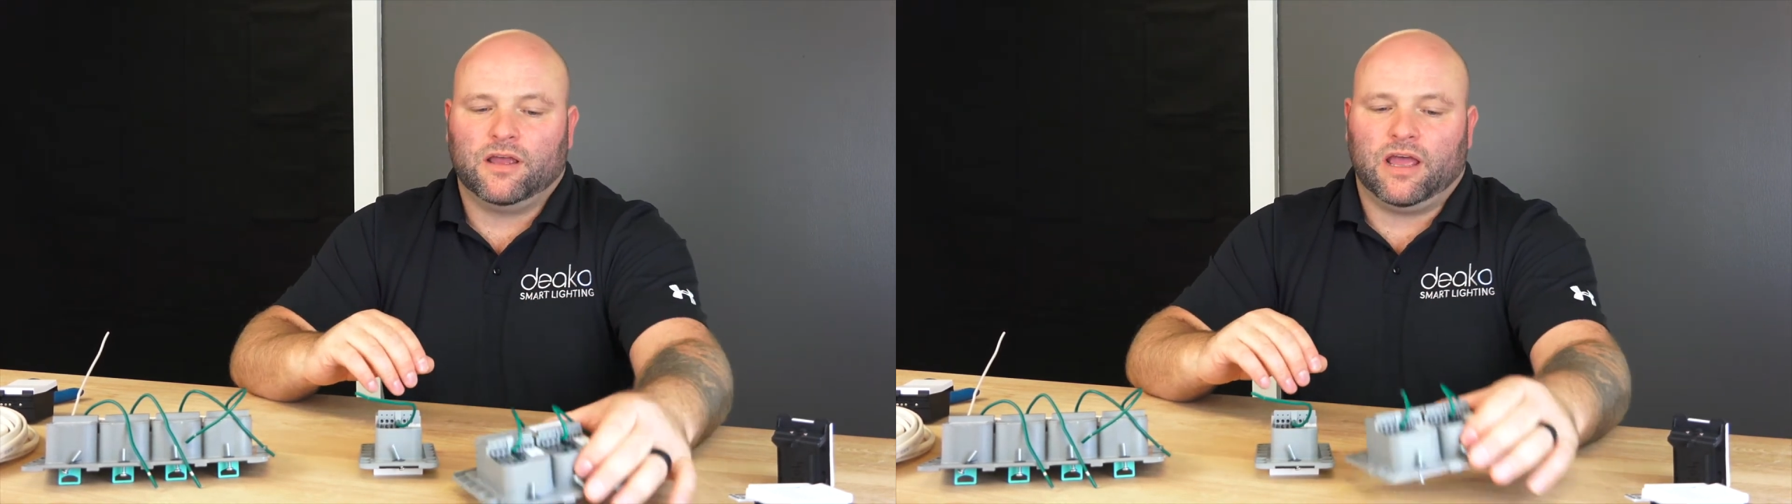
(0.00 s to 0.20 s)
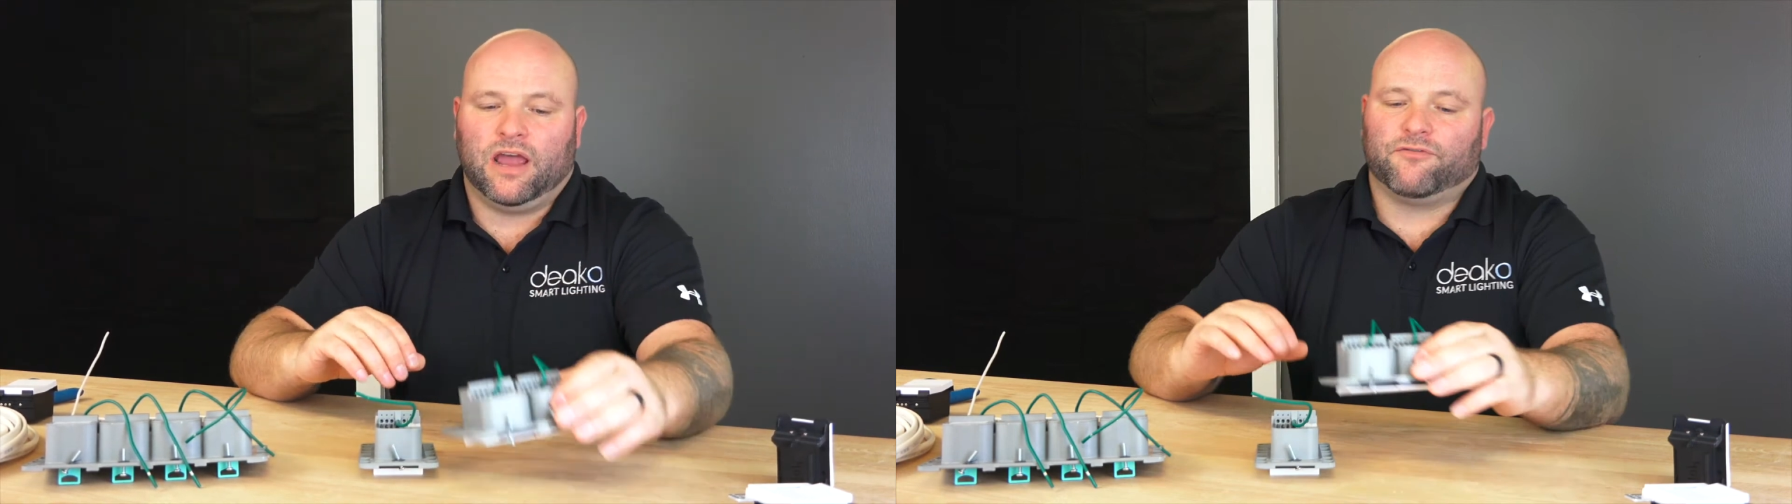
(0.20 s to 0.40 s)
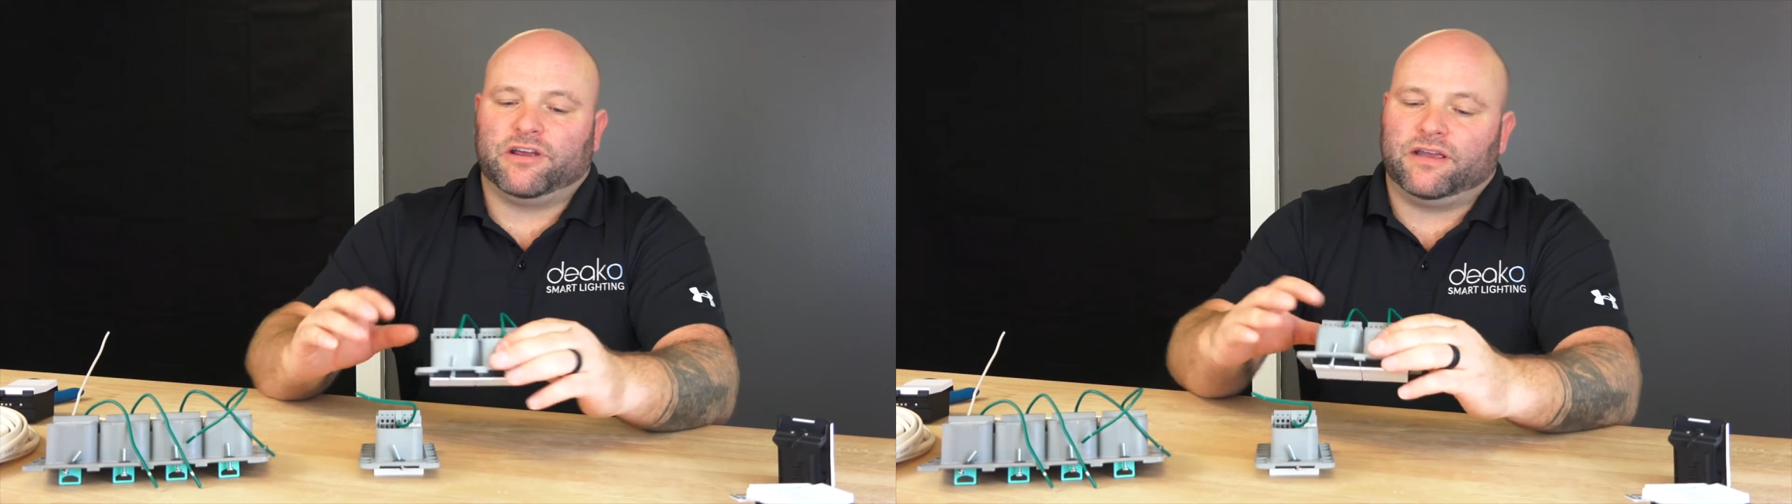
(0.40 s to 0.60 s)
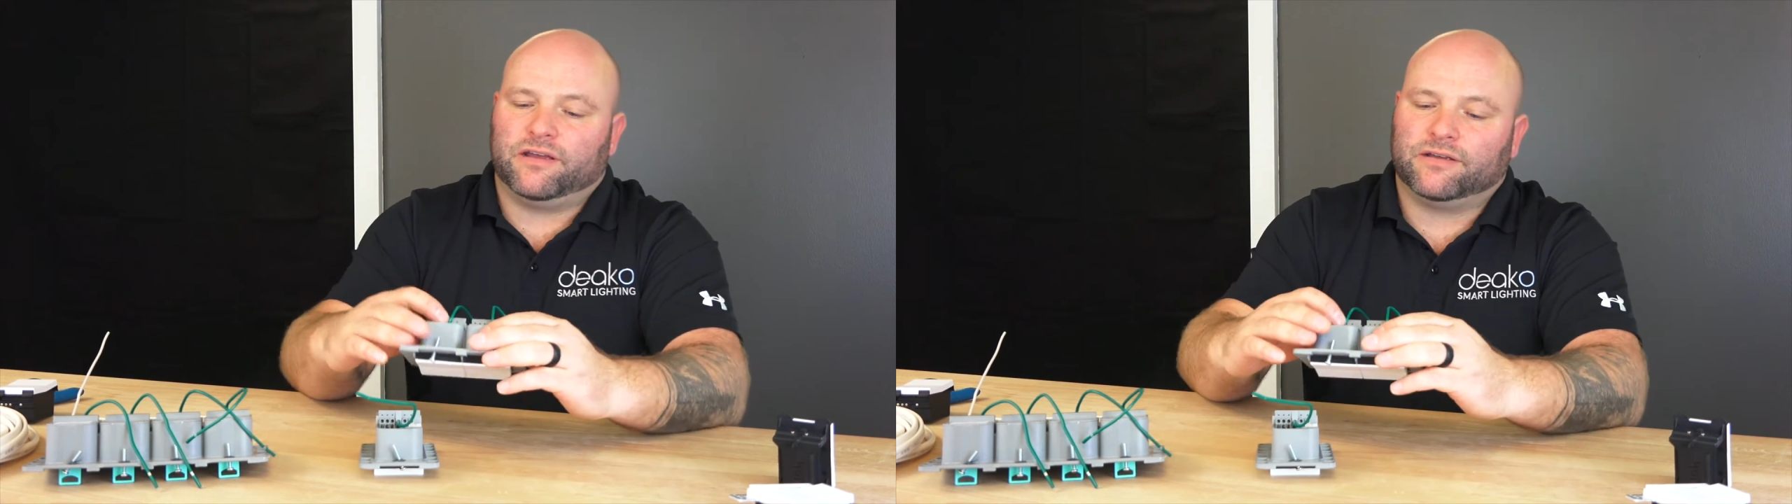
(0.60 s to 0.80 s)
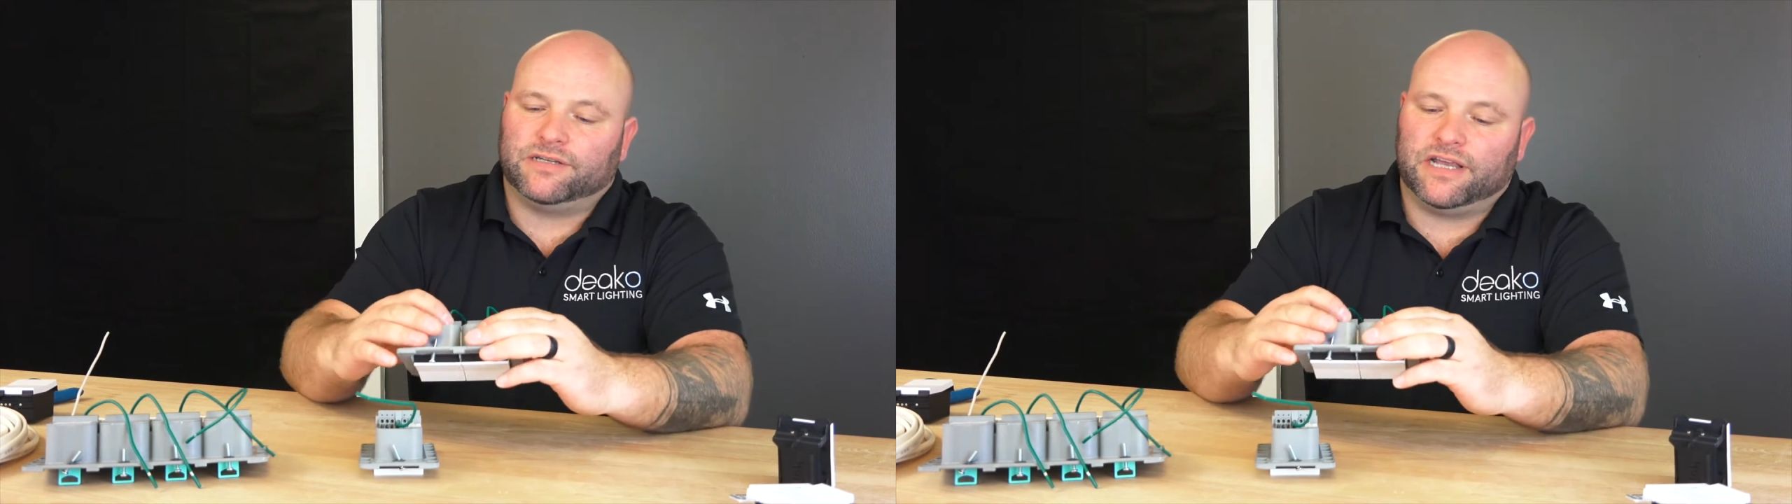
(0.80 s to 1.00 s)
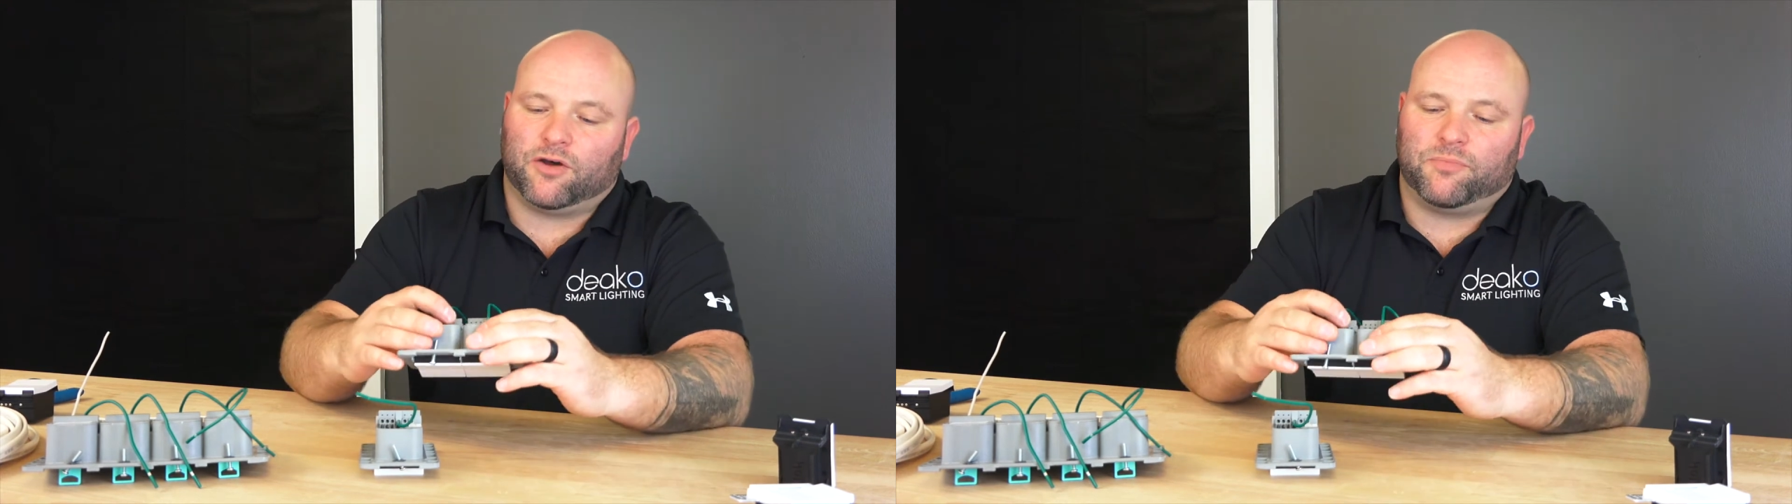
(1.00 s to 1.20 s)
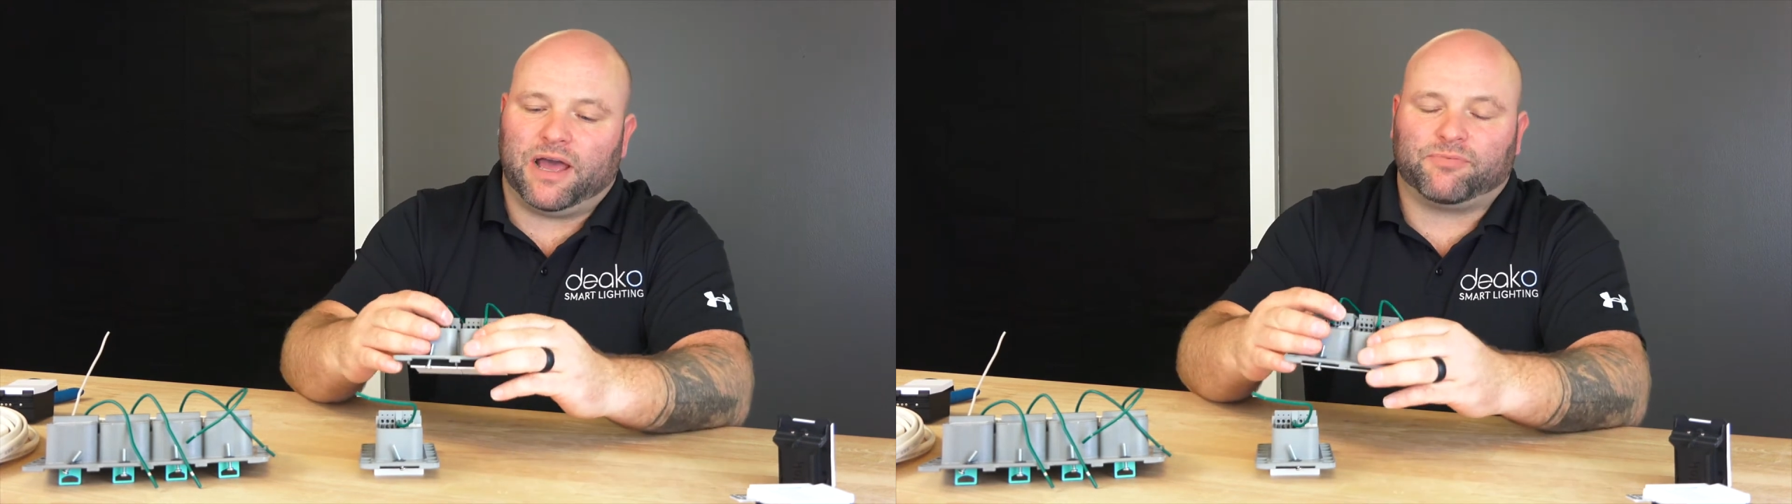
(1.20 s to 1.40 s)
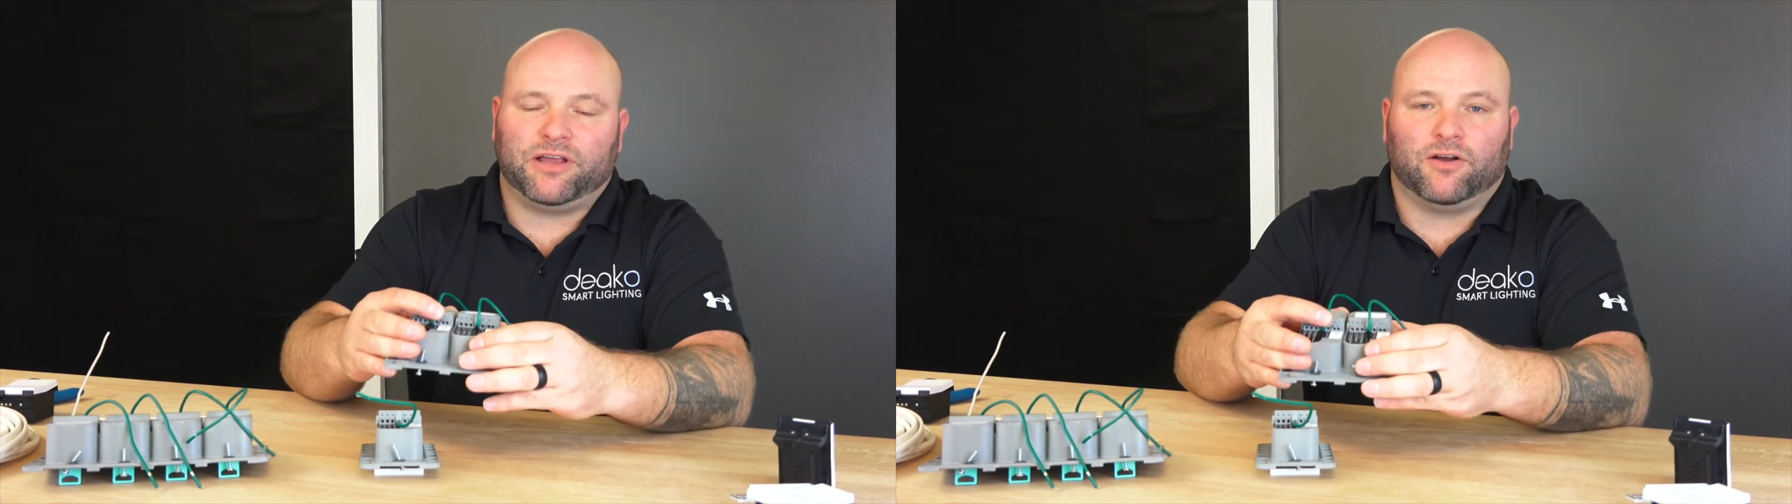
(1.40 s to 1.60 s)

Every Deco backplate